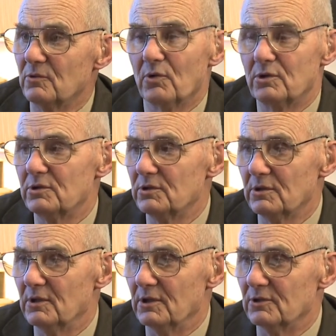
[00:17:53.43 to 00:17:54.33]
which
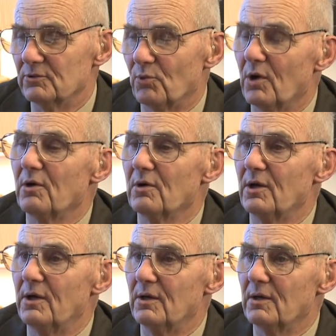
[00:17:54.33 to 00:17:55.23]
is
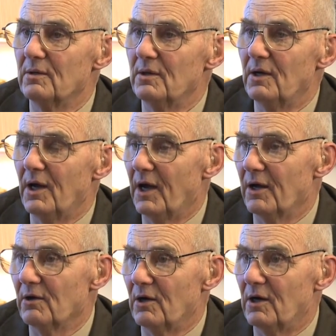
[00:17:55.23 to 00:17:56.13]
rarely
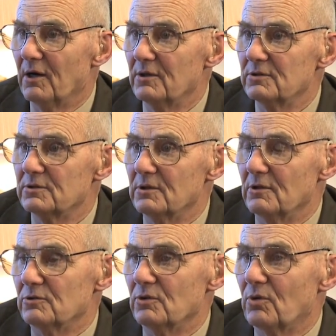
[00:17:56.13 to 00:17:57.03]
analyzed, and
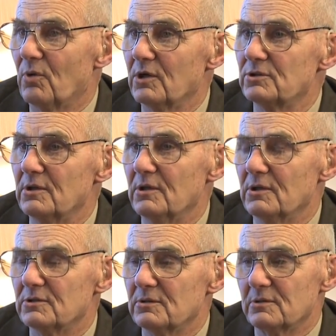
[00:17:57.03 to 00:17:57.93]
there's no question
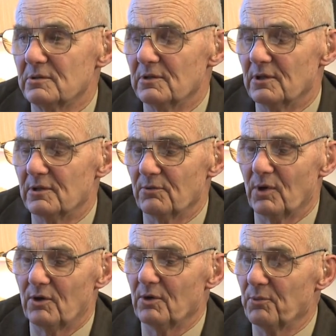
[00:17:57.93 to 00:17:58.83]
it's that the
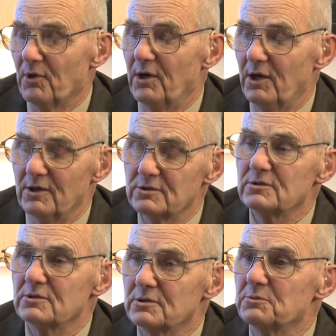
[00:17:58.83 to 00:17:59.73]
Roundup Ready
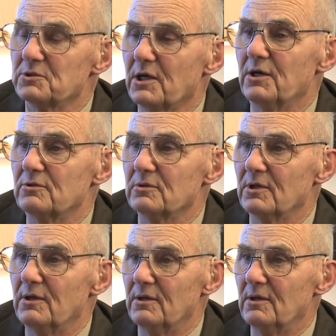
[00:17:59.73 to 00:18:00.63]
isn't
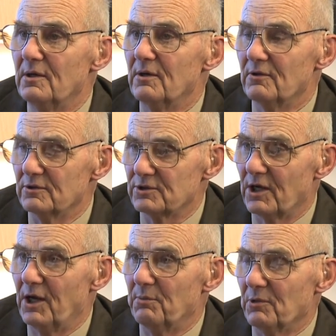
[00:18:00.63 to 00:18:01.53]
substantially the
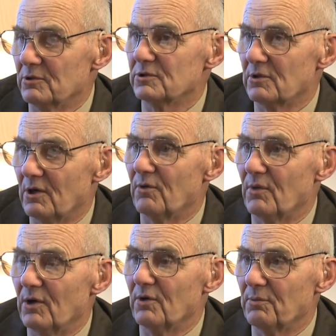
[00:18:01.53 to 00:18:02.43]
same as the
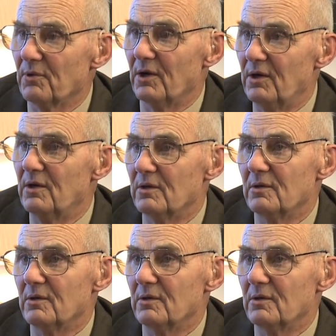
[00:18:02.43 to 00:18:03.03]
non-Roundup Ready.